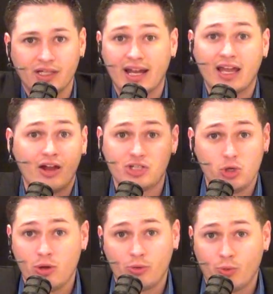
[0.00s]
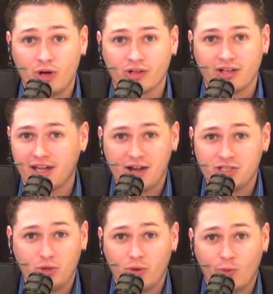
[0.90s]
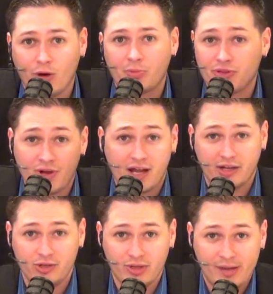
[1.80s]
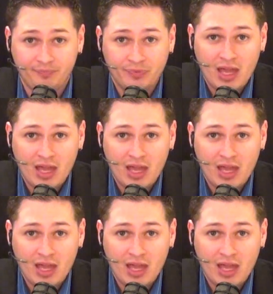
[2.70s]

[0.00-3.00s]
And I guarantee you it would work. I guarantee you it would work, but they're not going to do that.